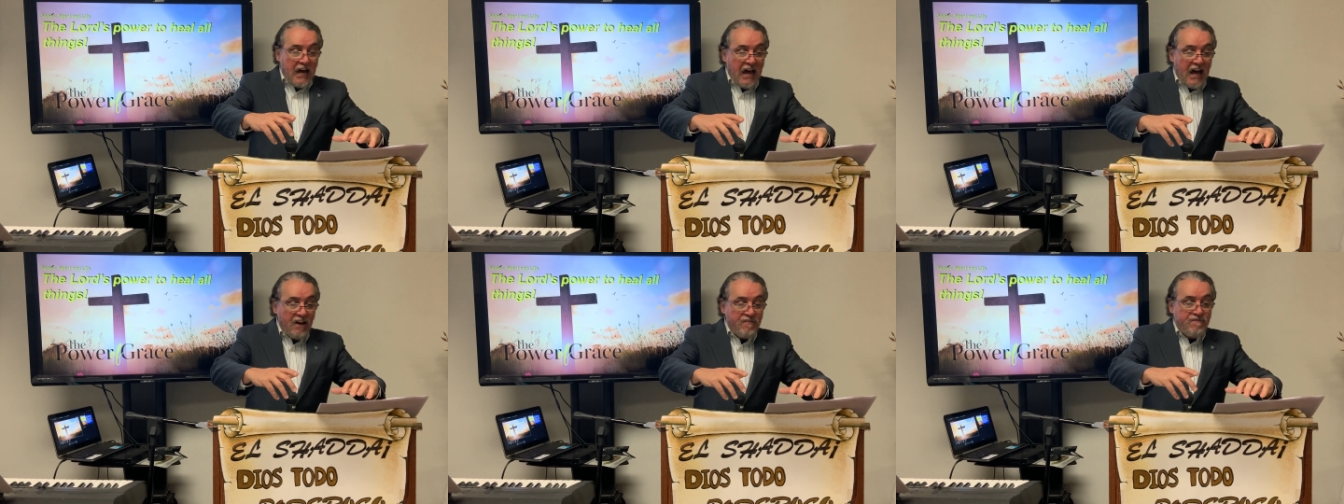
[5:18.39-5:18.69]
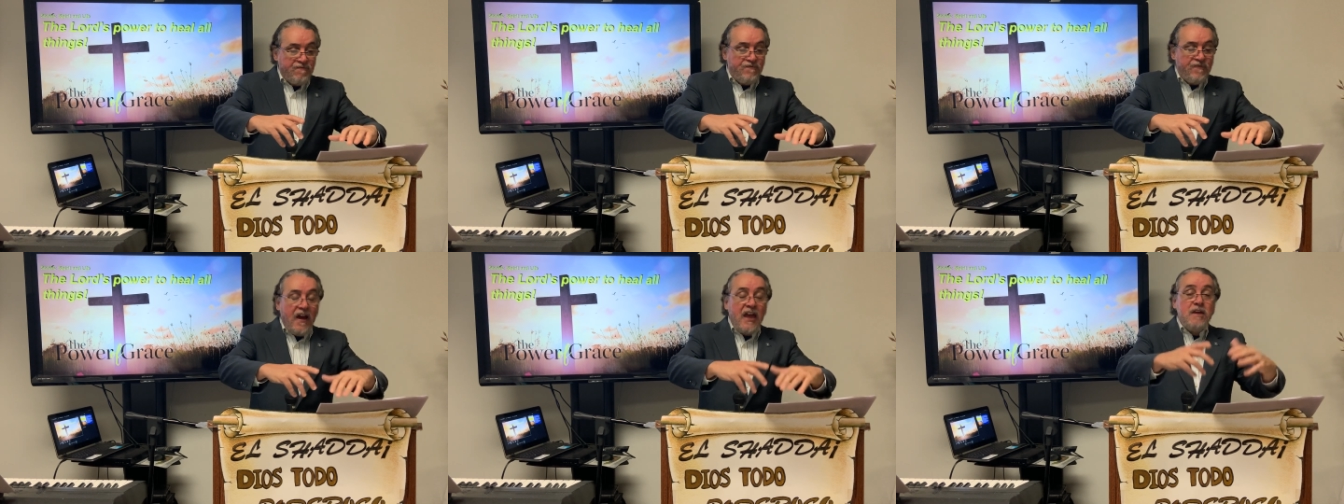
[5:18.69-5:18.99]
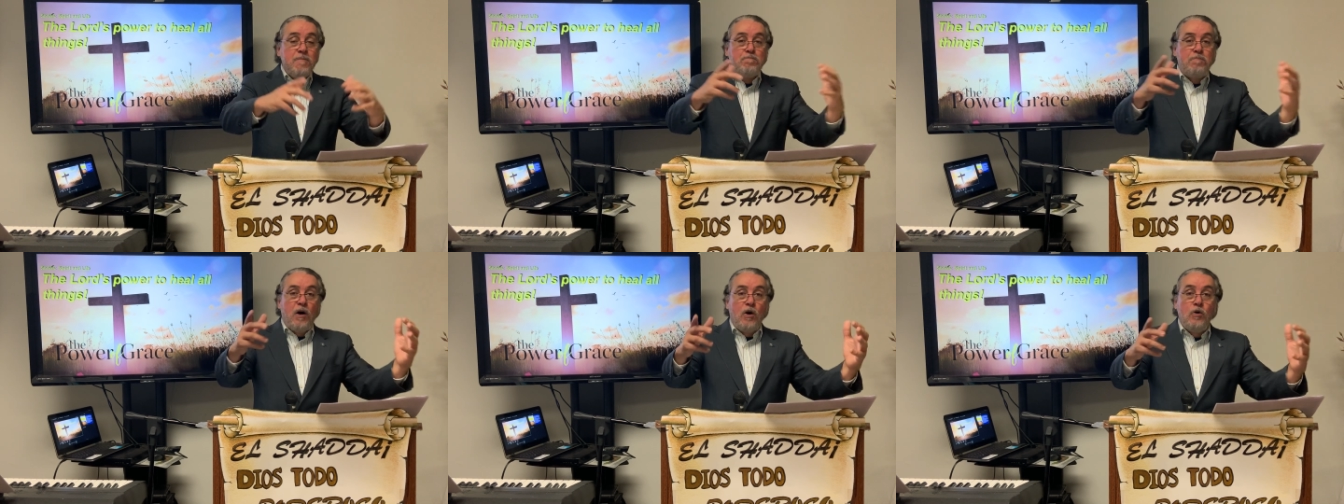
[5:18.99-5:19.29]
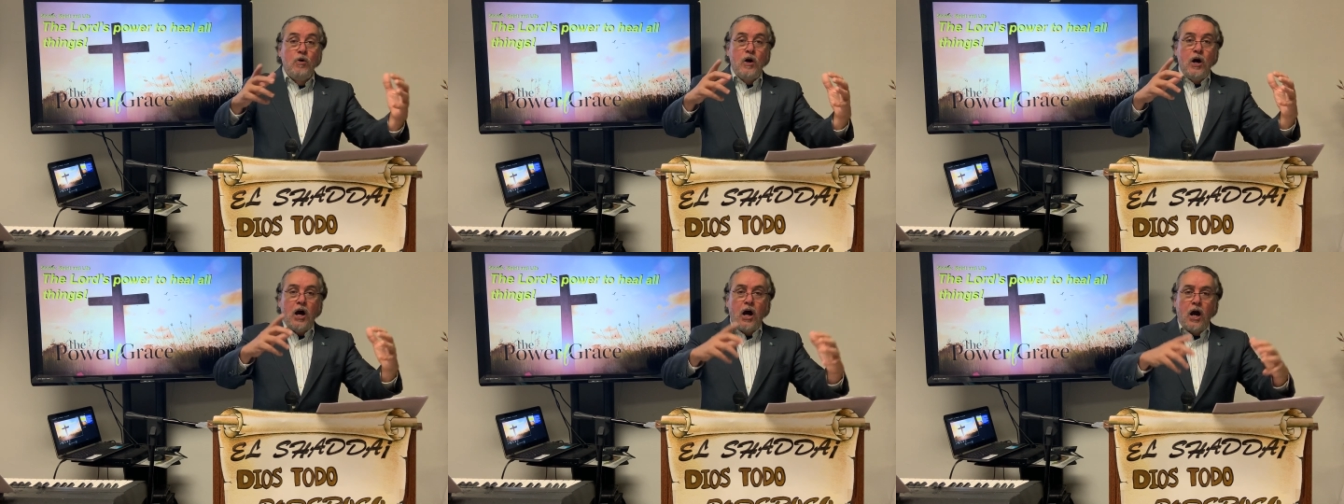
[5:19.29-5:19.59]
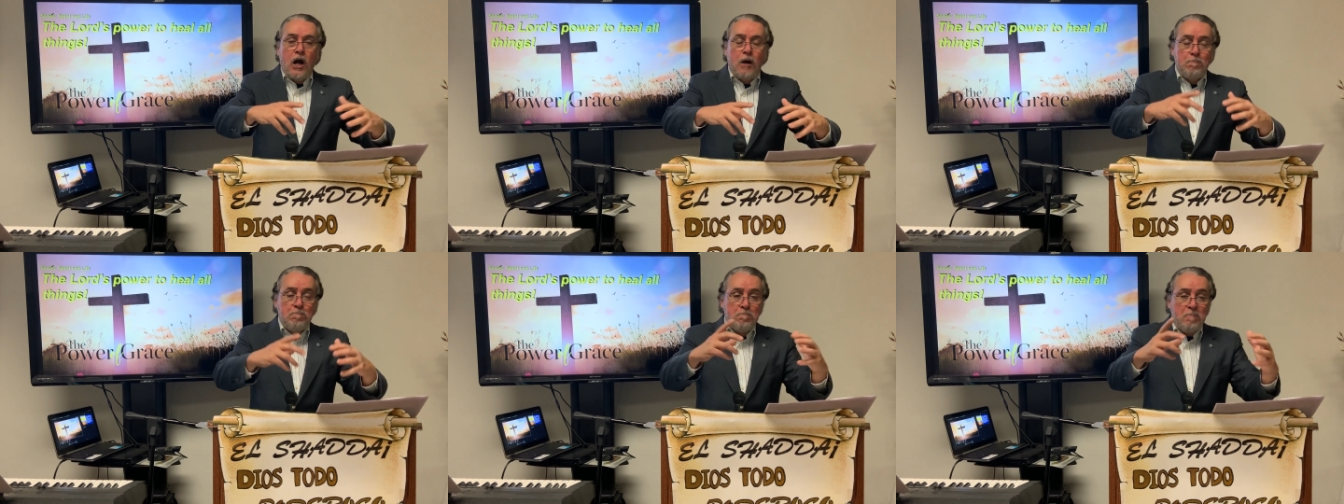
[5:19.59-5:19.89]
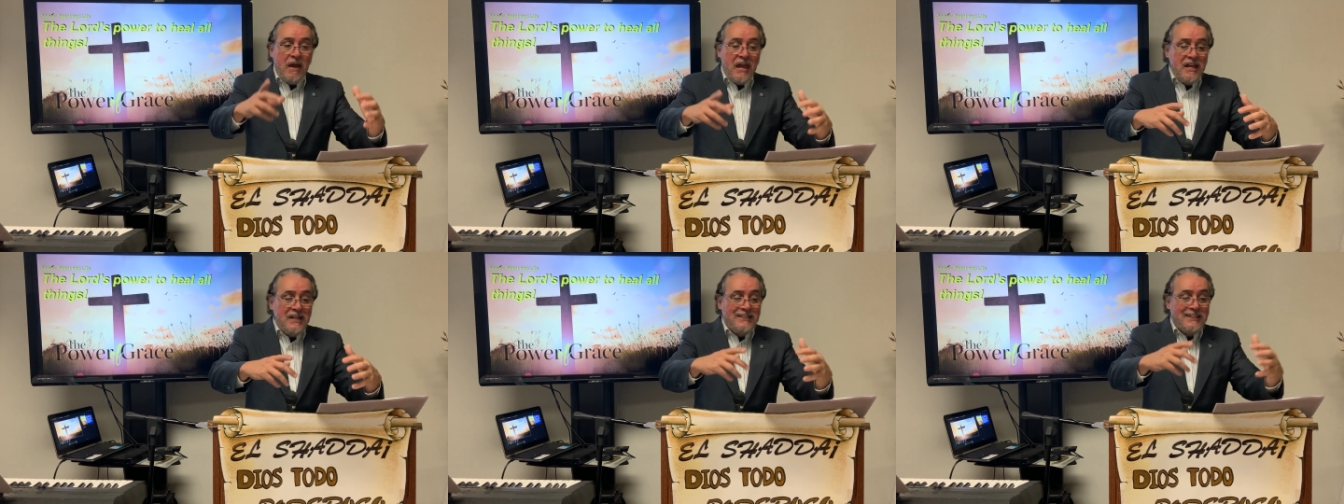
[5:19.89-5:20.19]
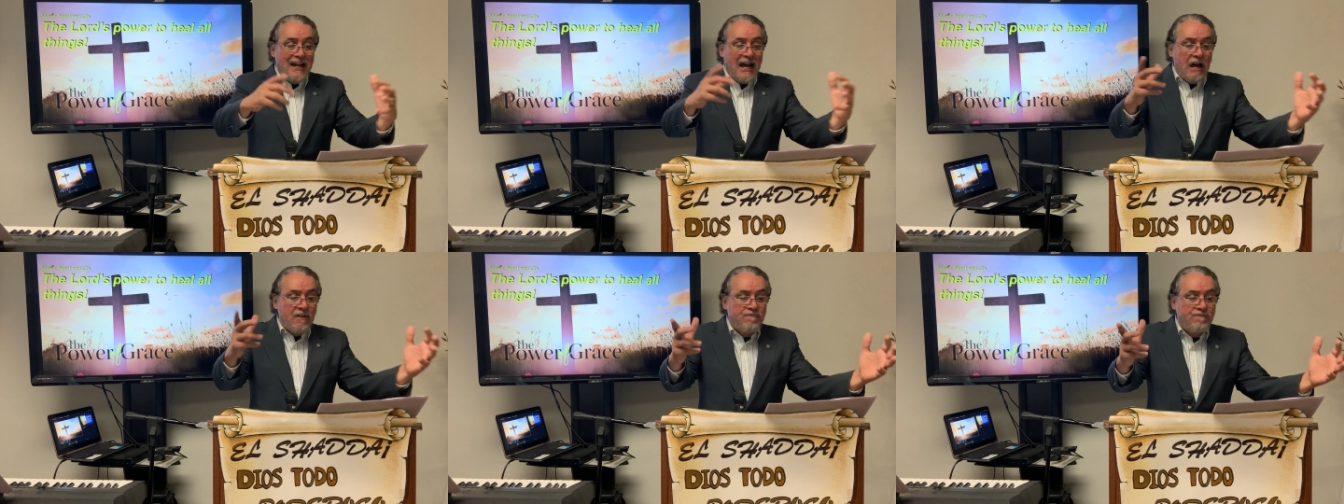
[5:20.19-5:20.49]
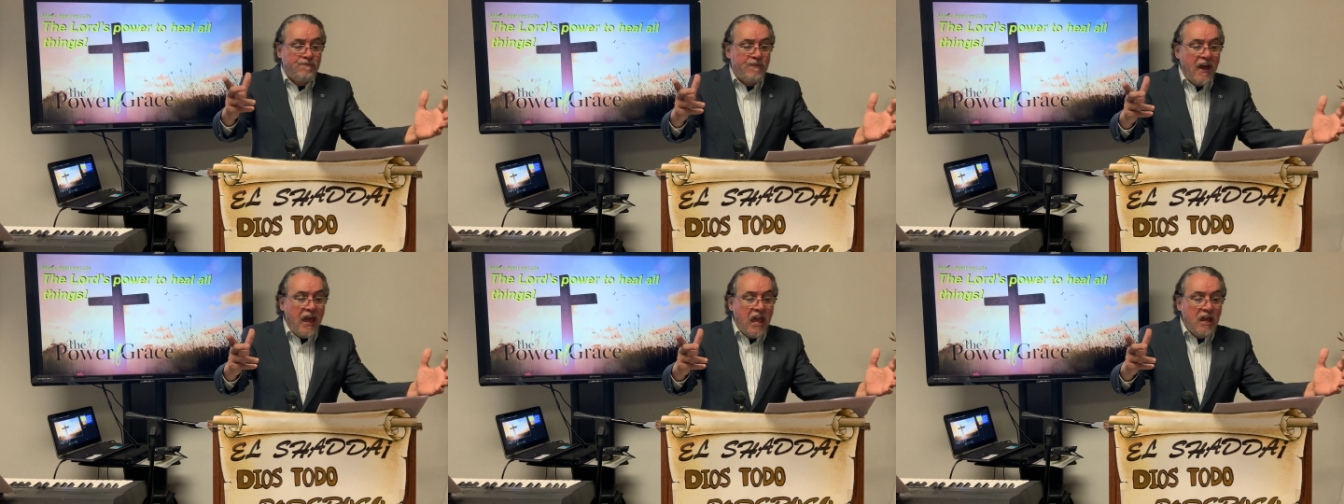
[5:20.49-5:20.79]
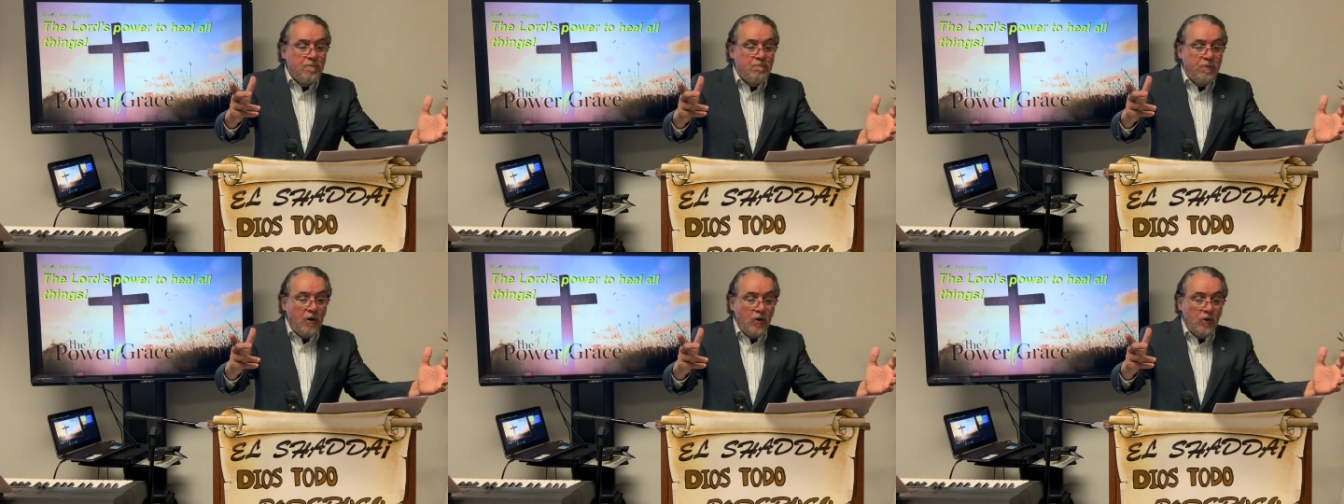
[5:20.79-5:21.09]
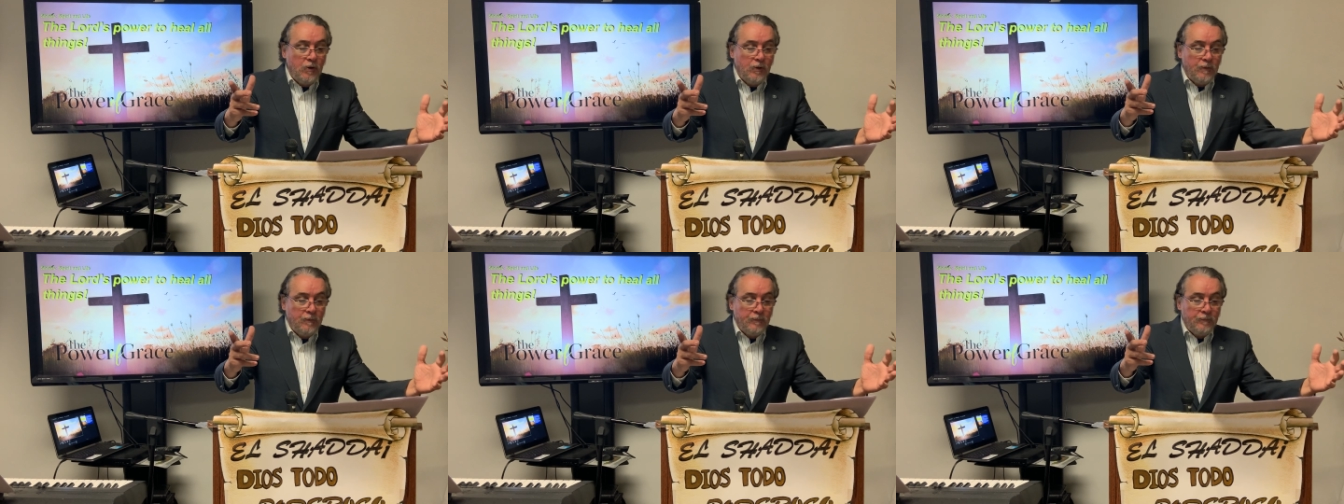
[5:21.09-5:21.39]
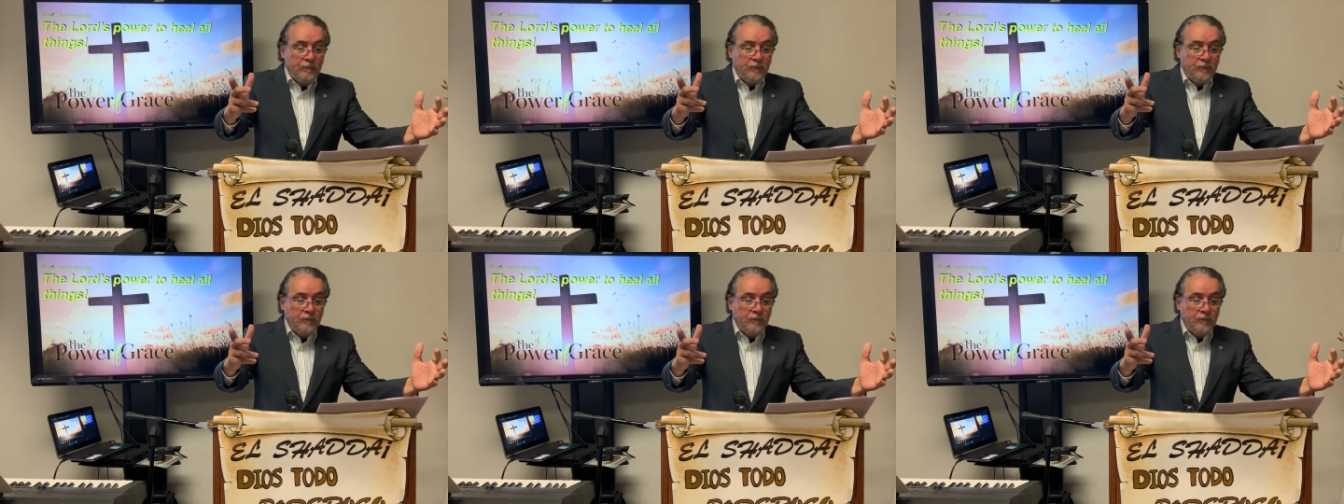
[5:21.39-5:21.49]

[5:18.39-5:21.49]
available, are made available